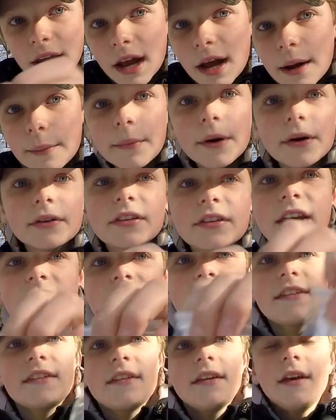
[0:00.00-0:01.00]
most
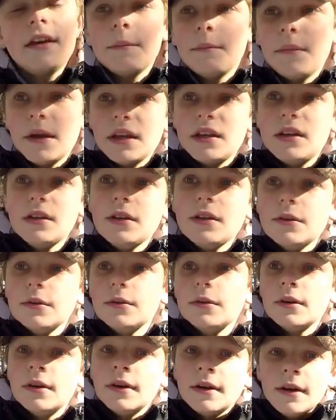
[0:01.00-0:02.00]
kits make
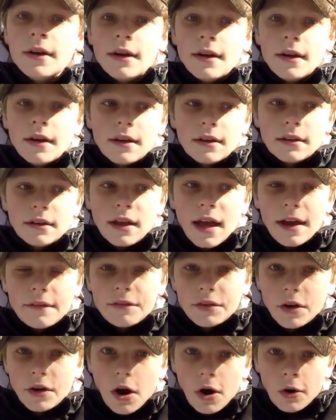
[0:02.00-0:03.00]
you have
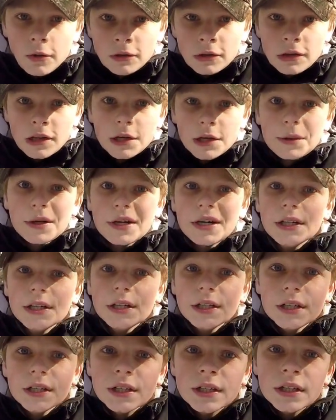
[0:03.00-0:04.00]
your own lure,
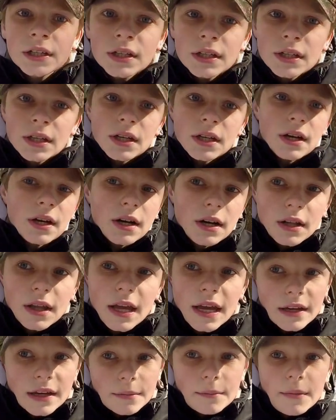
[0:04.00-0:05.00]
or
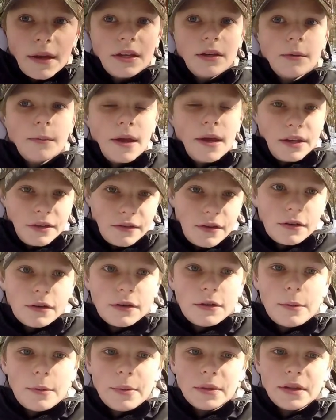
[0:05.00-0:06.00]
like make your own
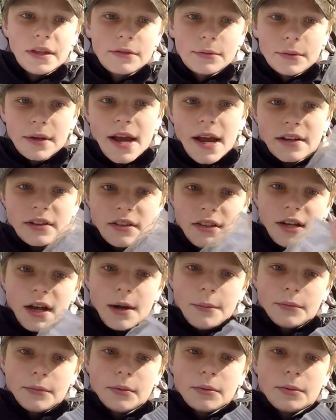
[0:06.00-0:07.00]
lure, but this one actually
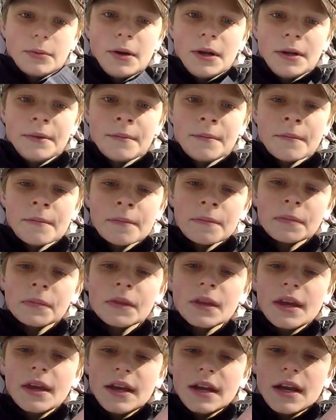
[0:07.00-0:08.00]
comes with one,
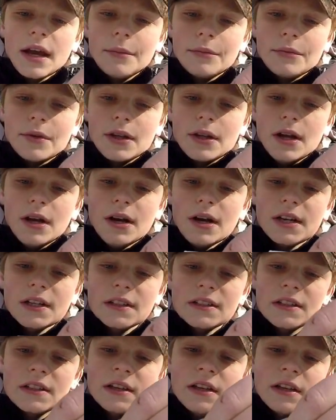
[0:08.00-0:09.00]
and it comes with
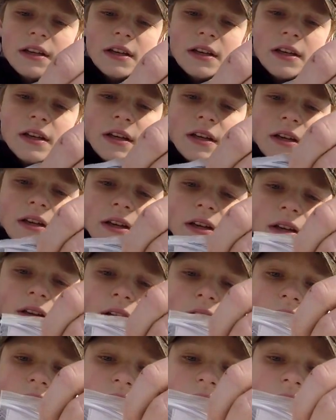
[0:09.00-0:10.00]
hooks,
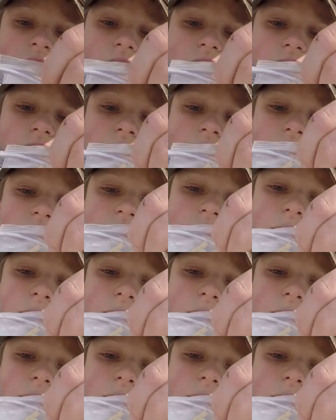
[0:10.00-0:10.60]
sinkers,